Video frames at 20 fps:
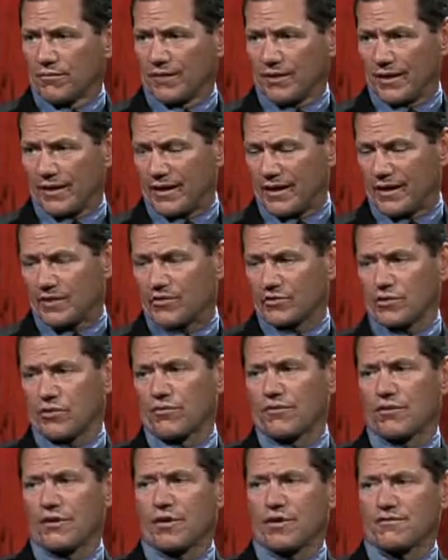that has
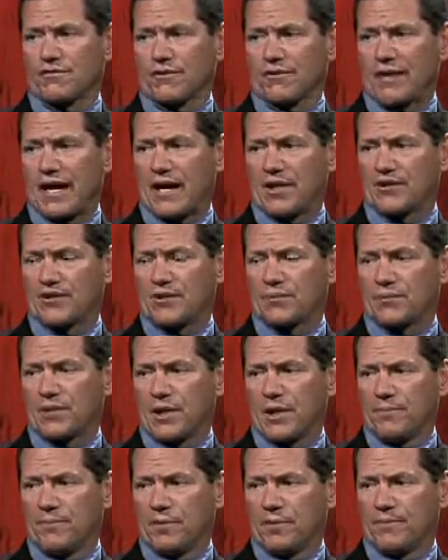over 100,000
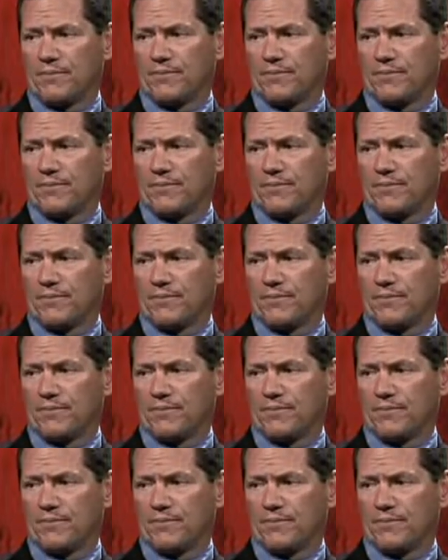people,